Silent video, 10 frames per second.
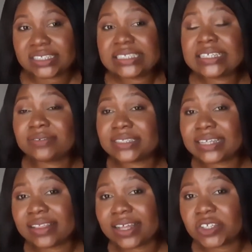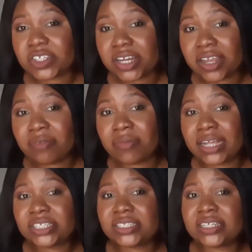17,000 naira.
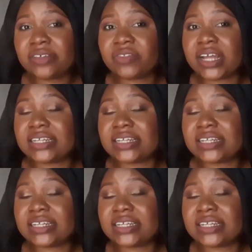Imagine